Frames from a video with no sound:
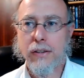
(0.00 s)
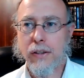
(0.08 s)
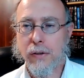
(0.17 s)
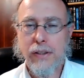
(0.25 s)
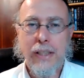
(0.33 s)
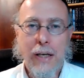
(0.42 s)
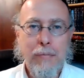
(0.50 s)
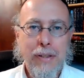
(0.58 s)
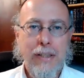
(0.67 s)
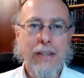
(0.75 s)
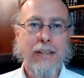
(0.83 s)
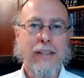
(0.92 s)
So the
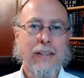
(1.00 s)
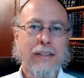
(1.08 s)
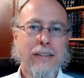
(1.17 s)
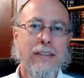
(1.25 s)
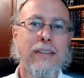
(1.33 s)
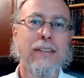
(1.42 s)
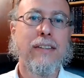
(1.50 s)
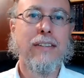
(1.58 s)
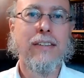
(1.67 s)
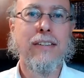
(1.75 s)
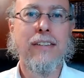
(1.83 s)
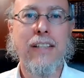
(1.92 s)
topic
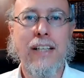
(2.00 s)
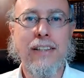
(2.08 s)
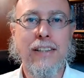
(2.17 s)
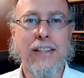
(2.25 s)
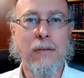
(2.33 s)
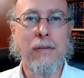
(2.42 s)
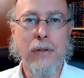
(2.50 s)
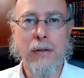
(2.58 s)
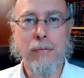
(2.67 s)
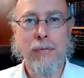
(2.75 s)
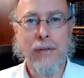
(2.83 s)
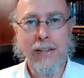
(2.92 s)
tonight is going to be
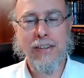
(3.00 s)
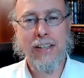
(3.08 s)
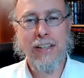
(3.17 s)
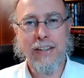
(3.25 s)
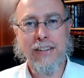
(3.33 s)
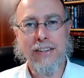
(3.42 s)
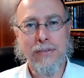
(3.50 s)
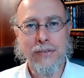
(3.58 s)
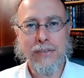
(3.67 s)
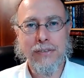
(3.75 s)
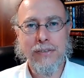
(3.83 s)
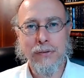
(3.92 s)
about our
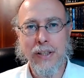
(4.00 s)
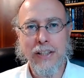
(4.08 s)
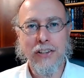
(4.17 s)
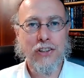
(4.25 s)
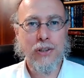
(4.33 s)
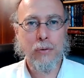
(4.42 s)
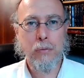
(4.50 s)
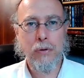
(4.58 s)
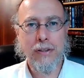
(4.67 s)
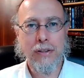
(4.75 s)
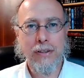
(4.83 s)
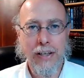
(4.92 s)
relationship
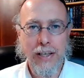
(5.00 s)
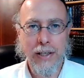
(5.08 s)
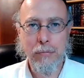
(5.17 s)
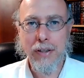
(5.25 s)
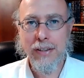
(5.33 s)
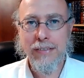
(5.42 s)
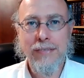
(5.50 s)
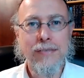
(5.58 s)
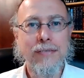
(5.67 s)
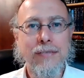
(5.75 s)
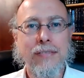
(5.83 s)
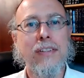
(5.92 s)
with time
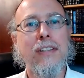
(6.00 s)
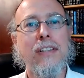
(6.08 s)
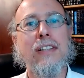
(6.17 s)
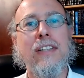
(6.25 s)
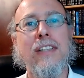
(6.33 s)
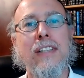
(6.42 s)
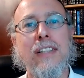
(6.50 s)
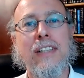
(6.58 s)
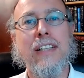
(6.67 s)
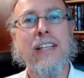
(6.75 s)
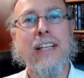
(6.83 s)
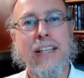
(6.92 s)

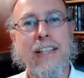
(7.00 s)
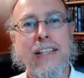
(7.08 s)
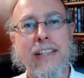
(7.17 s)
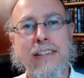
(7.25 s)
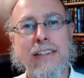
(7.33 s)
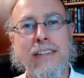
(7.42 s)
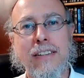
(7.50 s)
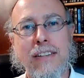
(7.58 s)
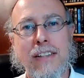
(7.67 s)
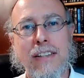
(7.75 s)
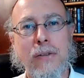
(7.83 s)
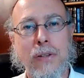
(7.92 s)
and
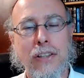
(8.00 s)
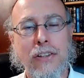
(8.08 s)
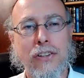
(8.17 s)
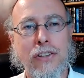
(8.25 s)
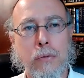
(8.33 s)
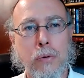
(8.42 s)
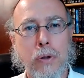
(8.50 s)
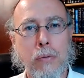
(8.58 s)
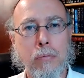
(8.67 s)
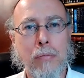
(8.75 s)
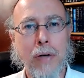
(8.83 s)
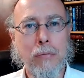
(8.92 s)
our relationship with
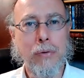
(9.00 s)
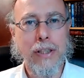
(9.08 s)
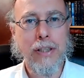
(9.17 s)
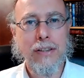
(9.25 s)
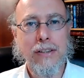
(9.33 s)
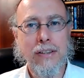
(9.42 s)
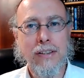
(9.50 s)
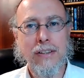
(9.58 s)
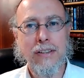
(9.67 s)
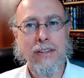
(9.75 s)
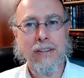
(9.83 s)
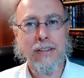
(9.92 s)
memory.
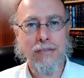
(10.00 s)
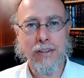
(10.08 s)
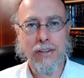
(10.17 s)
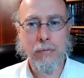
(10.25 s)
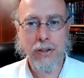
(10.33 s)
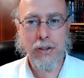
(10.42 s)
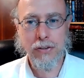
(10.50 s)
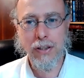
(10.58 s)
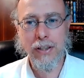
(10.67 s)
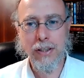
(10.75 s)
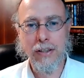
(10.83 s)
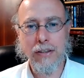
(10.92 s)
They're very much
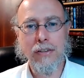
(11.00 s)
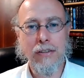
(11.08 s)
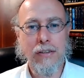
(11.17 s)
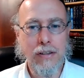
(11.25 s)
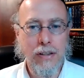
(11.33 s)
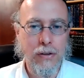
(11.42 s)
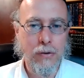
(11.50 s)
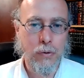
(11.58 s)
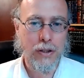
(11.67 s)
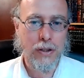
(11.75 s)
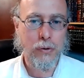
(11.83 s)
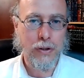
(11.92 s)
linked
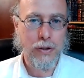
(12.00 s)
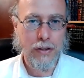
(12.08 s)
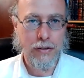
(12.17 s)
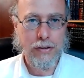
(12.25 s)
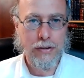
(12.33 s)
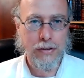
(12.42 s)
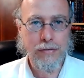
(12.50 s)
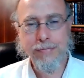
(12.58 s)
one to another.